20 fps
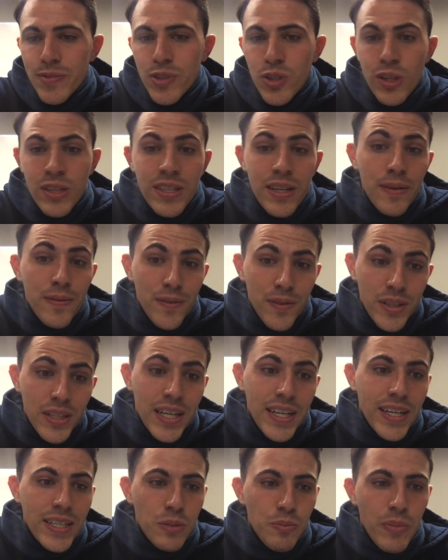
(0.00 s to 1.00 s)
So definitely,
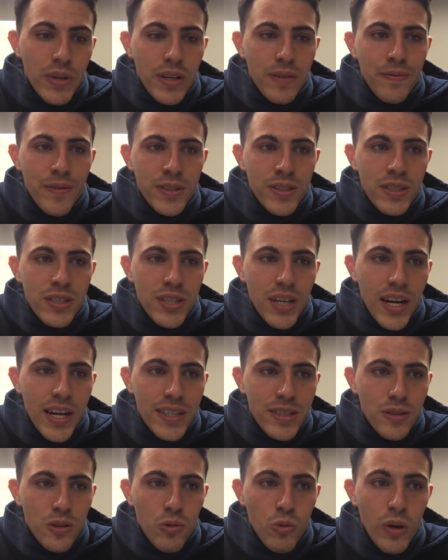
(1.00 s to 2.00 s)
I guess, benefits the
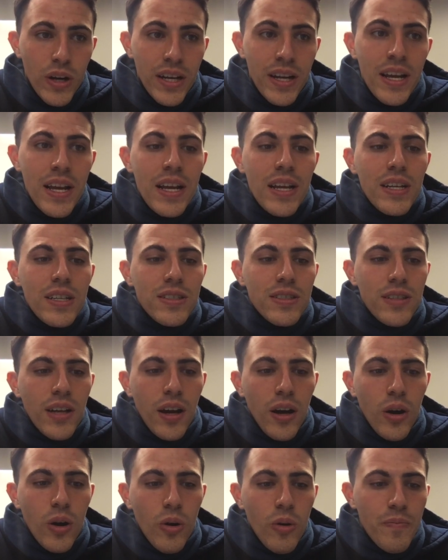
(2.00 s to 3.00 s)
Giants in a way.
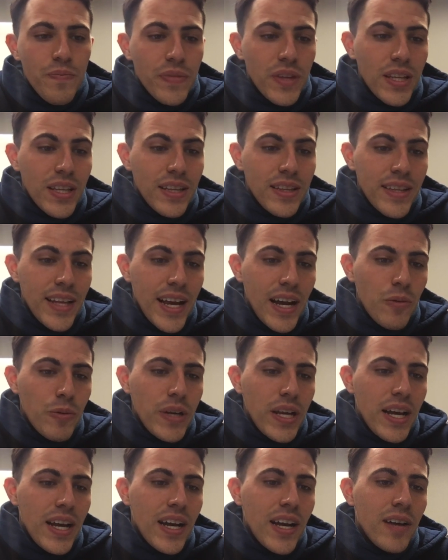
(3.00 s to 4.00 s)
So now
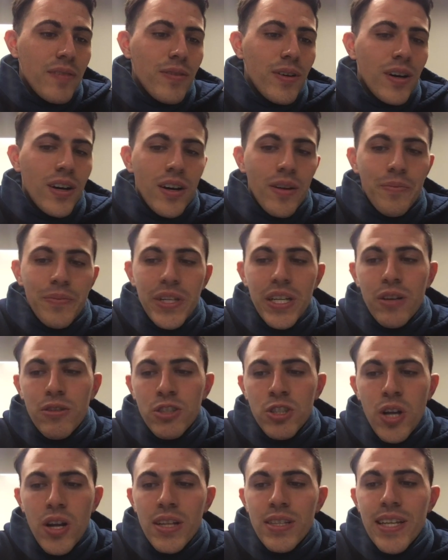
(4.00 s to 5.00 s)
we have,
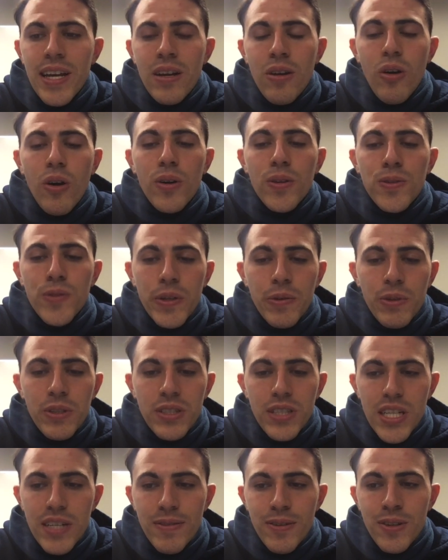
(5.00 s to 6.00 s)
shutting down all three
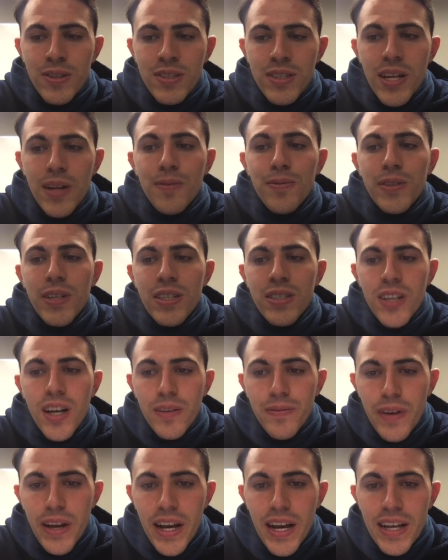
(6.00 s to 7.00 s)
receivers, definitely a
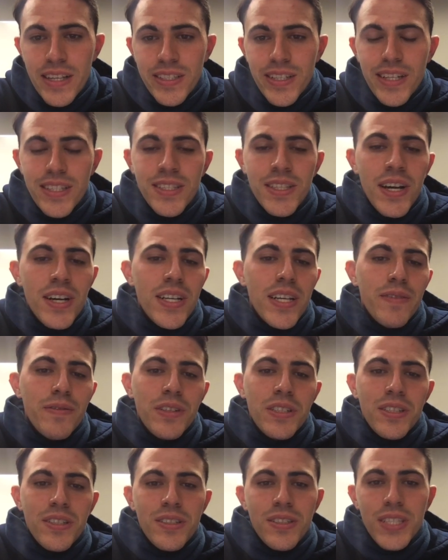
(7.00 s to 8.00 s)
tough ask. It's not
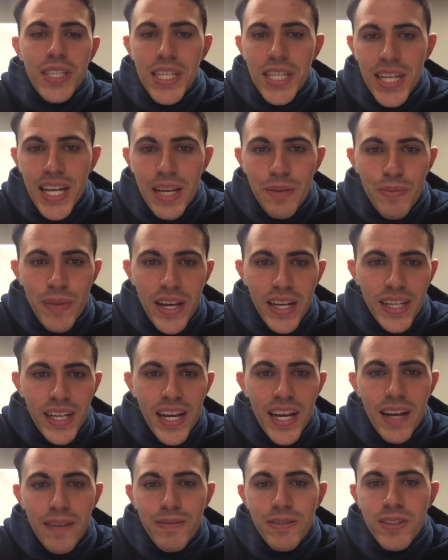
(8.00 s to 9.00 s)
even just DK
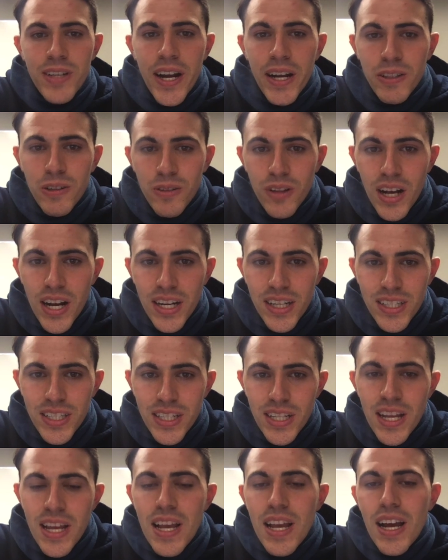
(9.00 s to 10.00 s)
Metcalf and Tyler
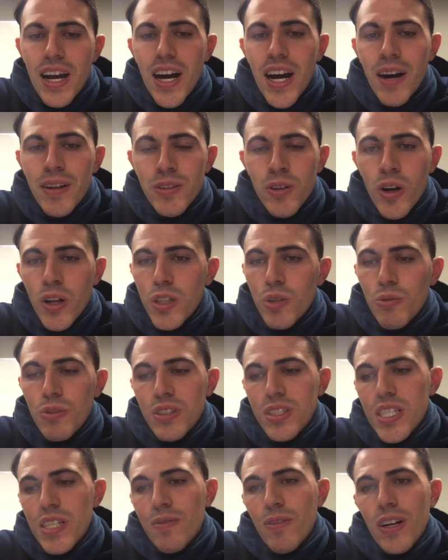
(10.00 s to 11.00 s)
Lockett. Their other
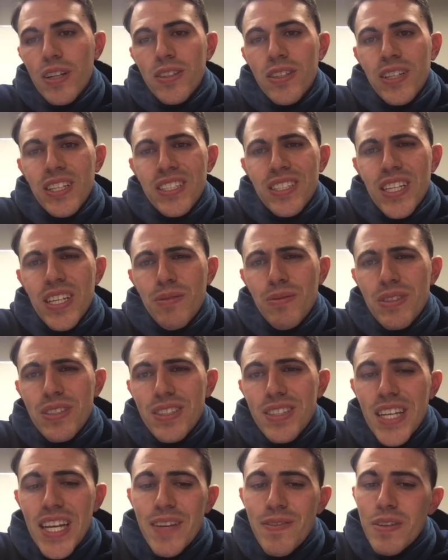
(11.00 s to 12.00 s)
receiver, I think his name is
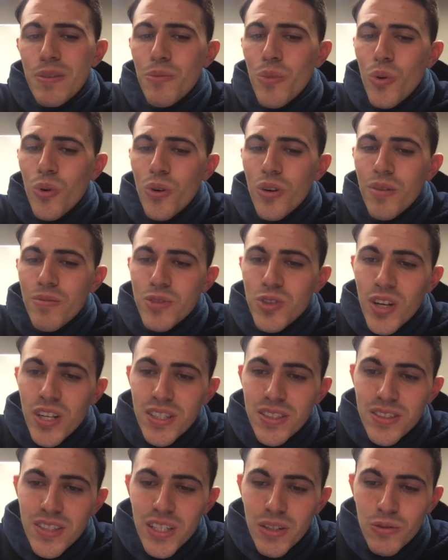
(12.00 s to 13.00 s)
David Moore. I'm trying
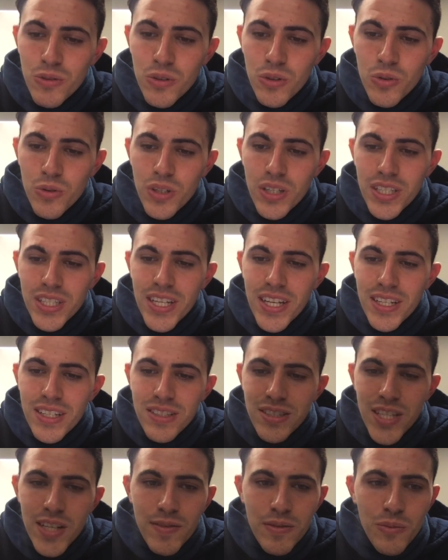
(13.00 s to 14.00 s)
to think real quick. Yeah, it
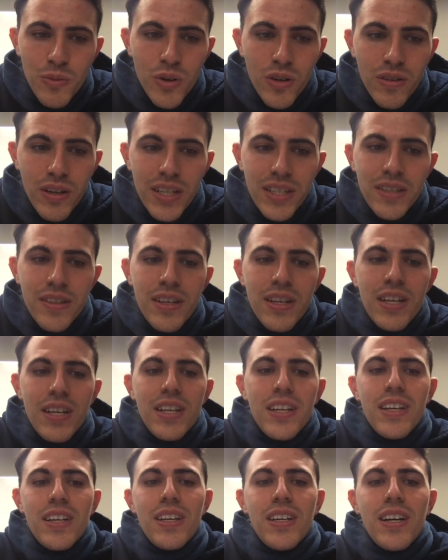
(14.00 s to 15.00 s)
is David Moore,
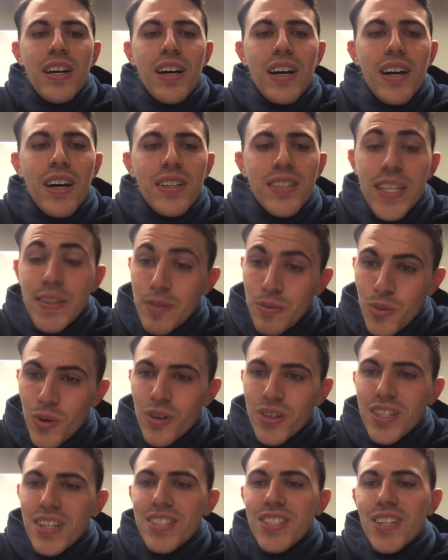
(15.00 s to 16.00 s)
right? David
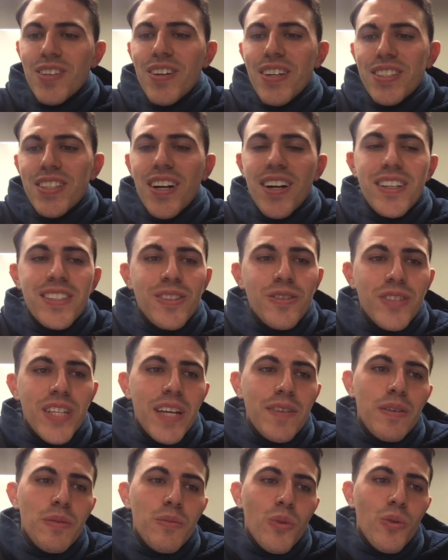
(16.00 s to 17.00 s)
Moore, yes, correct. All right, so
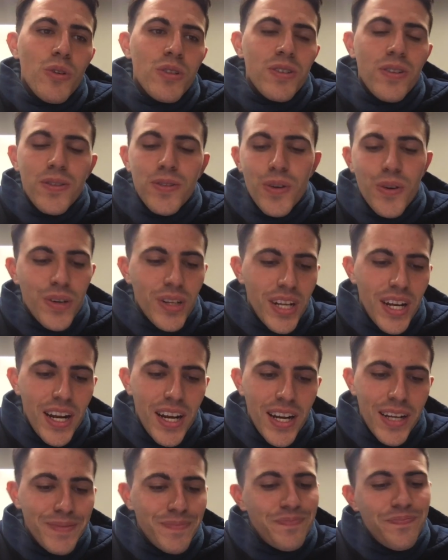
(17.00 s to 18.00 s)
David Moore is their third
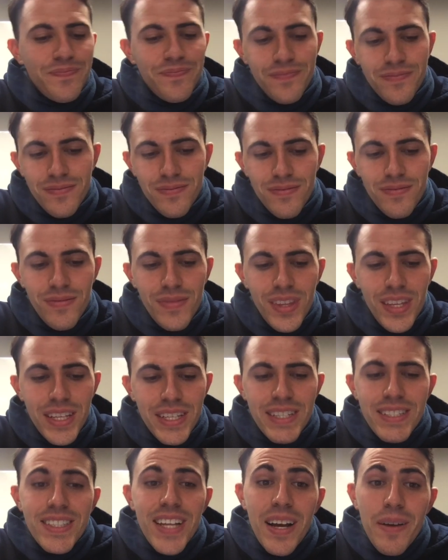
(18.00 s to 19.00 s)
guy.
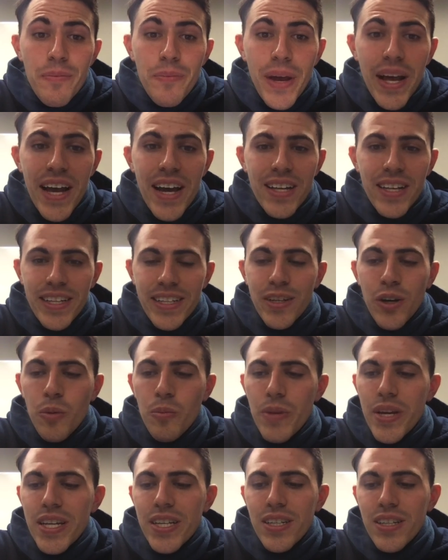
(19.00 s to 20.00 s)
He's not bad. Like, he'll
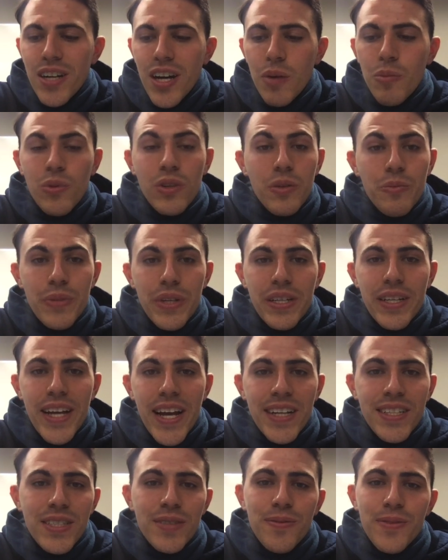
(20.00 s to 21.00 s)
make a couple of big
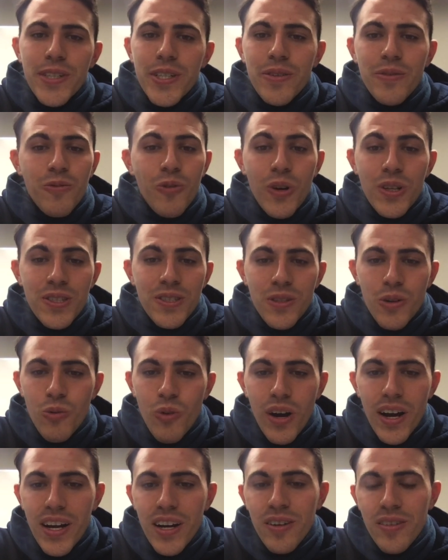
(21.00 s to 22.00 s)
catches for you once in a
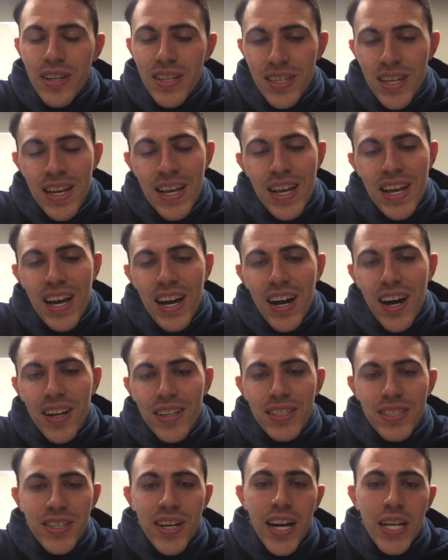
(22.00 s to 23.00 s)
while, and
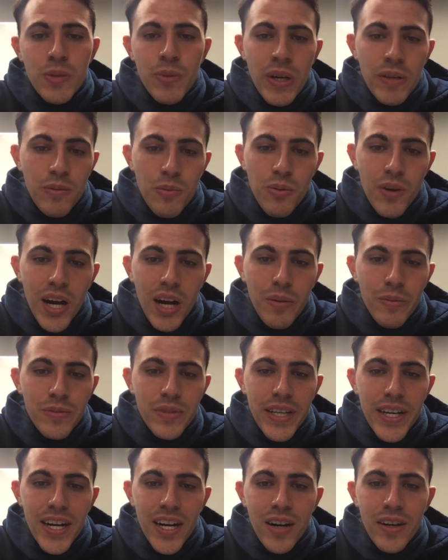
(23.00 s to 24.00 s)
the Giants might have a problem
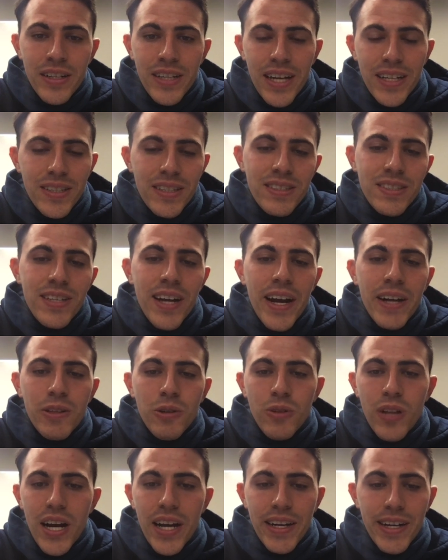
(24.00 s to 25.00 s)
there. And I think
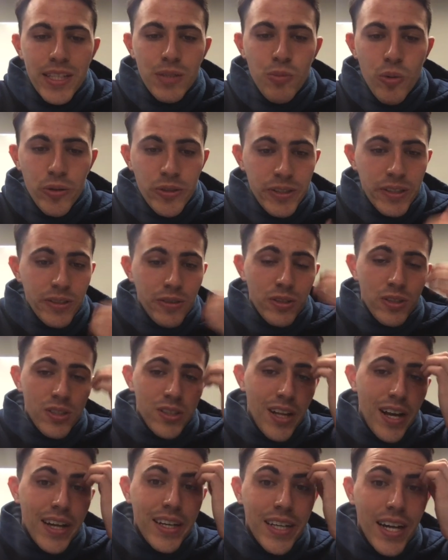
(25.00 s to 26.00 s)
Tyler Lockett's mostly their
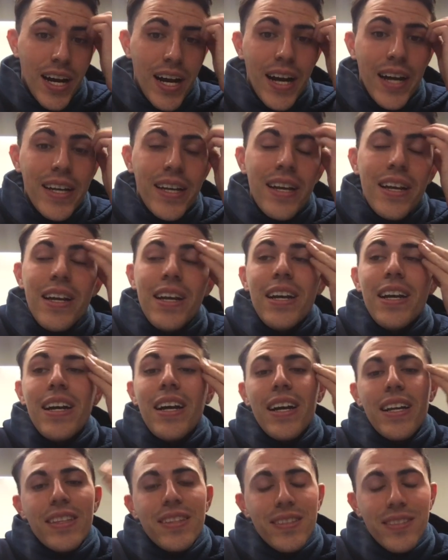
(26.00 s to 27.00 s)
slot guy.
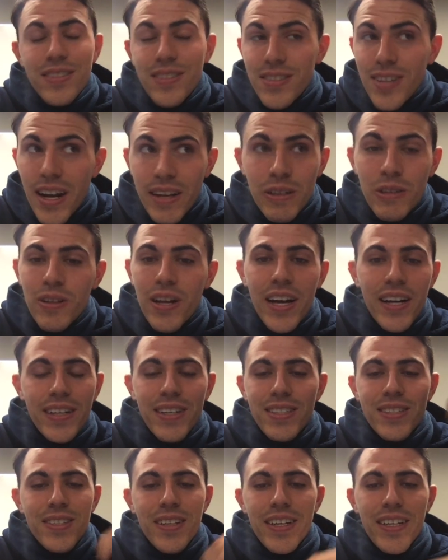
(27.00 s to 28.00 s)
Tyler
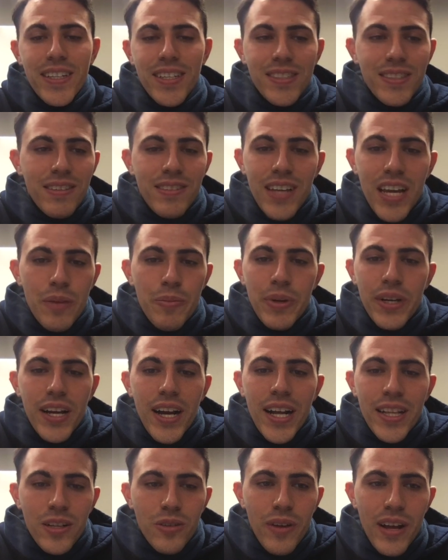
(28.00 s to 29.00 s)
Lockett's like the type of
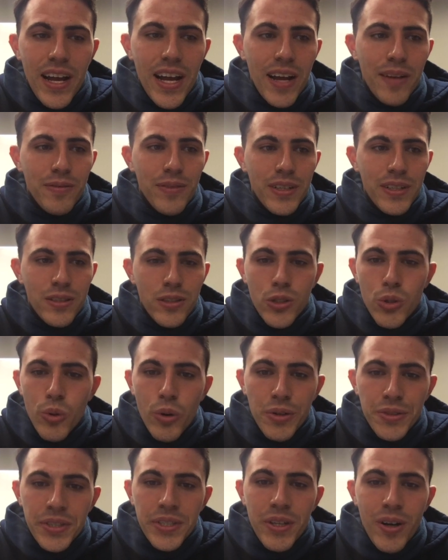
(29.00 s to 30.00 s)
guy that'll have like
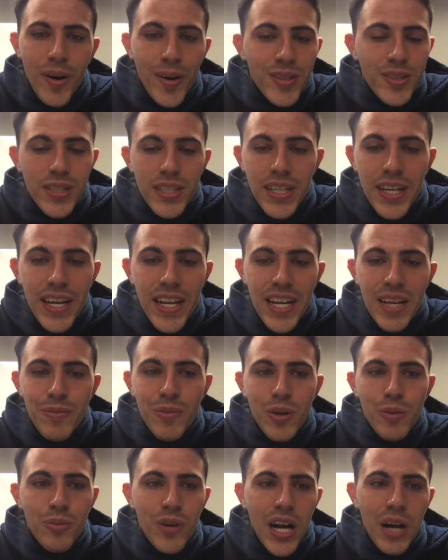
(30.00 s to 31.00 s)
200 yards in the
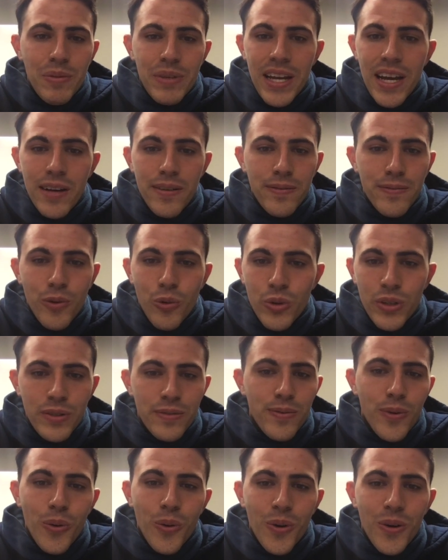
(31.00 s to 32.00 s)
game or probably have
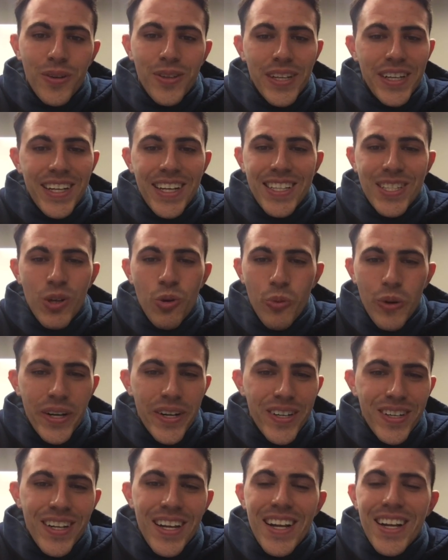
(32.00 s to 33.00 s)
44. Like, it's
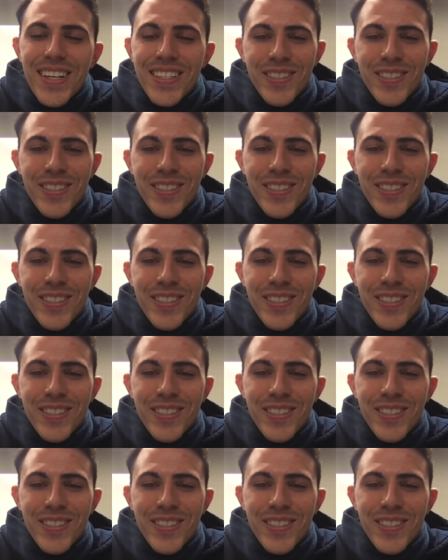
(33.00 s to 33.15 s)
weird.